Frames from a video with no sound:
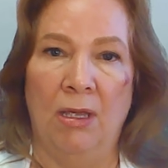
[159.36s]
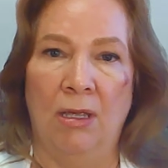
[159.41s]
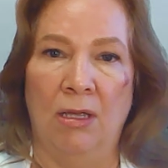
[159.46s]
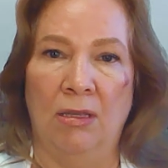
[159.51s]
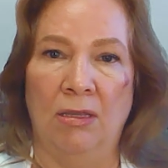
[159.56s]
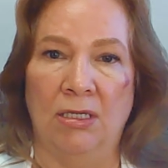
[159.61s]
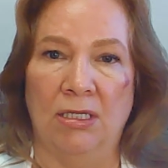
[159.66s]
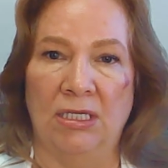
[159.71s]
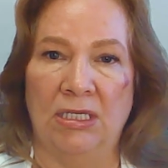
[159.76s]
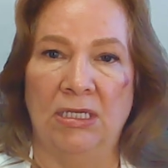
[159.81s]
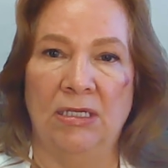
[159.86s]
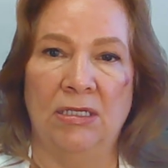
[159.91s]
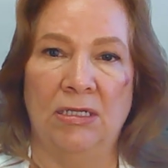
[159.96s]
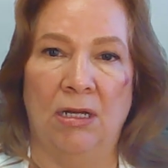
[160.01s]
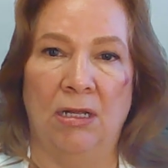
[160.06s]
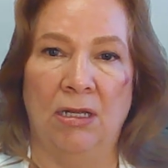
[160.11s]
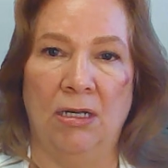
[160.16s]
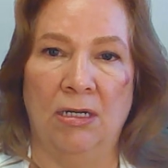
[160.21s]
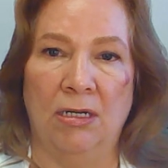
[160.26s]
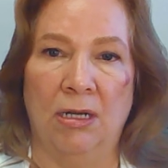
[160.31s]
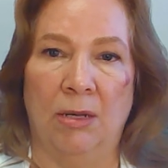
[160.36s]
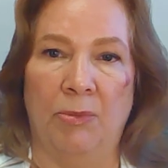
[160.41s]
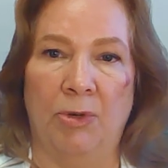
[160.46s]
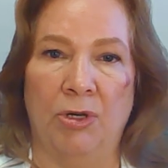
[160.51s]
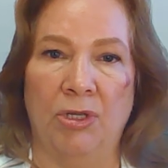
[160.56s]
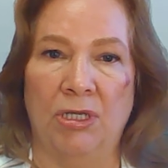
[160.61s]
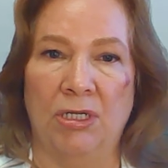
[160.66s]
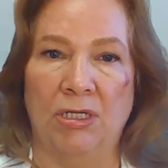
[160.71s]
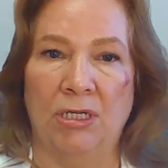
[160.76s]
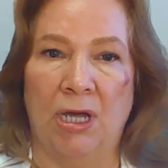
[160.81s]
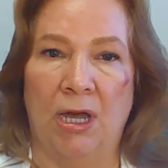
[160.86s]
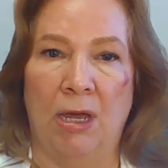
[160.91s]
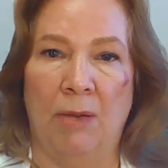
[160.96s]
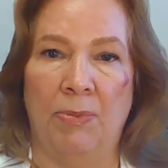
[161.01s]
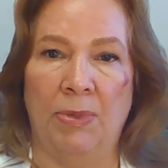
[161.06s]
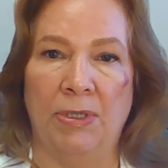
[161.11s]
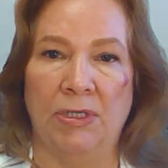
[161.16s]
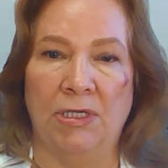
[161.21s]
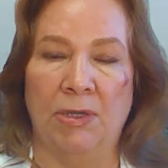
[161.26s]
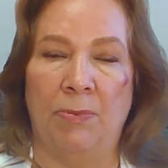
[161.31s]
The systolic number at the
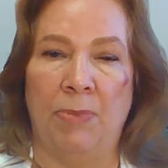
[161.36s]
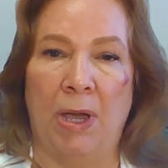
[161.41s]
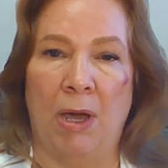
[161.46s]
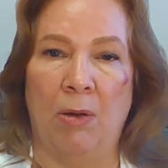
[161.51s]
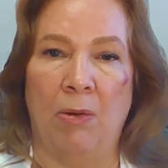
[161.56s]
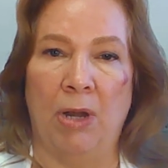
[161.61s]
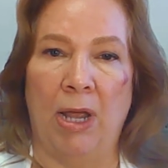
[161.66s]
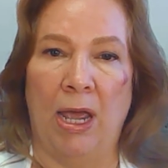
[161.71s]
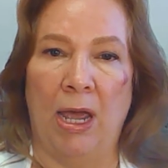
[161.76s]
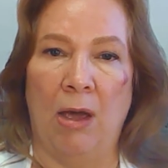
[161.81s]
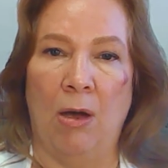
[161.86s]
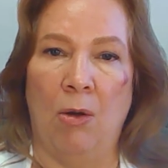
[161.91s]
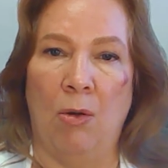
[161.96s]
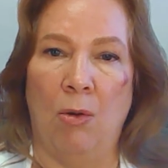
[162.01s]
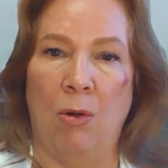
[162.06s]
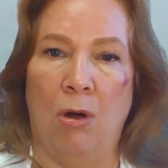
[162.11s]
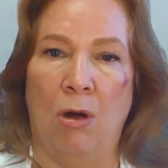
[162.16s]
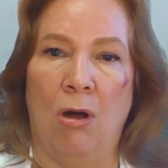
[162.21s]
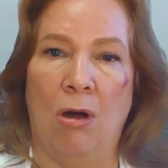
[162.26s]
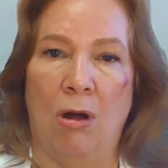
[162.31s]
top is about how